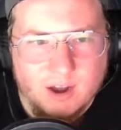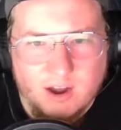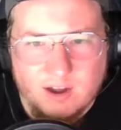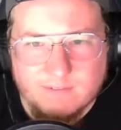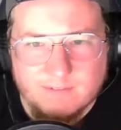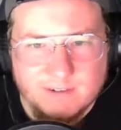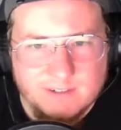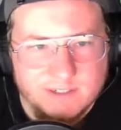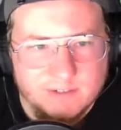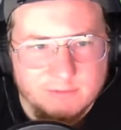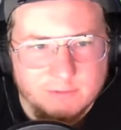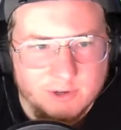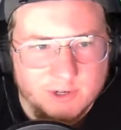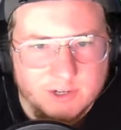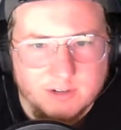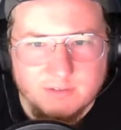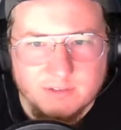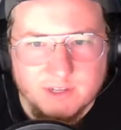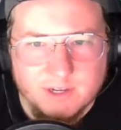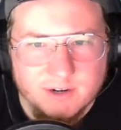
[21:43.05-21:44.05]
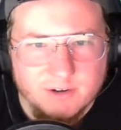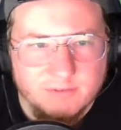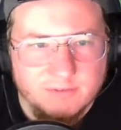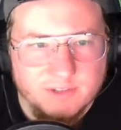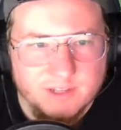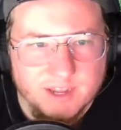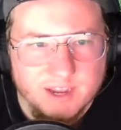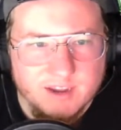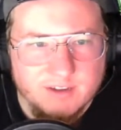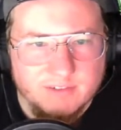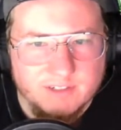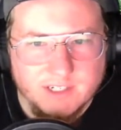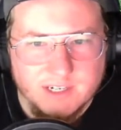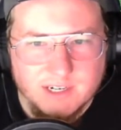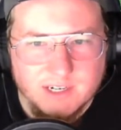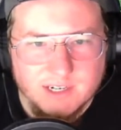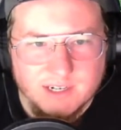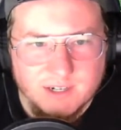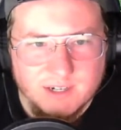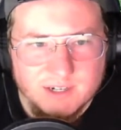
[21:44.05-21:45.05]
offensive rookie of the year for the
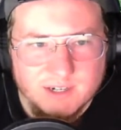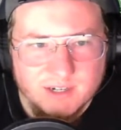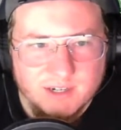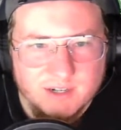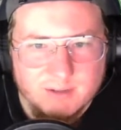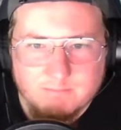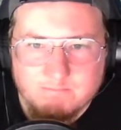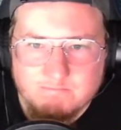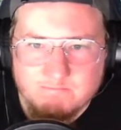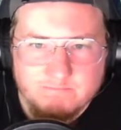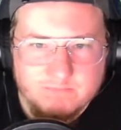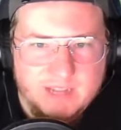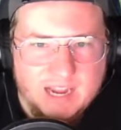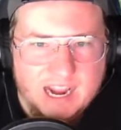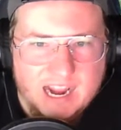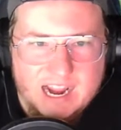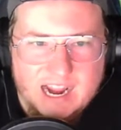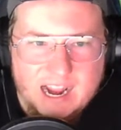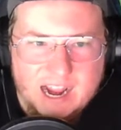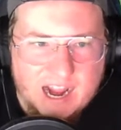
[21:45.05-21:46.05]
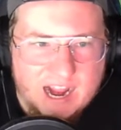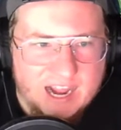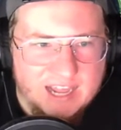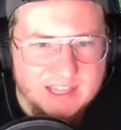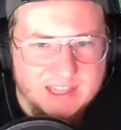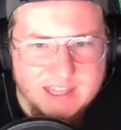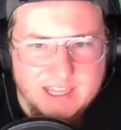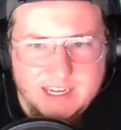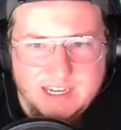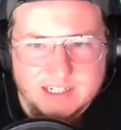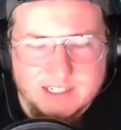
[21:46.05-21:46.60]
AFC. I think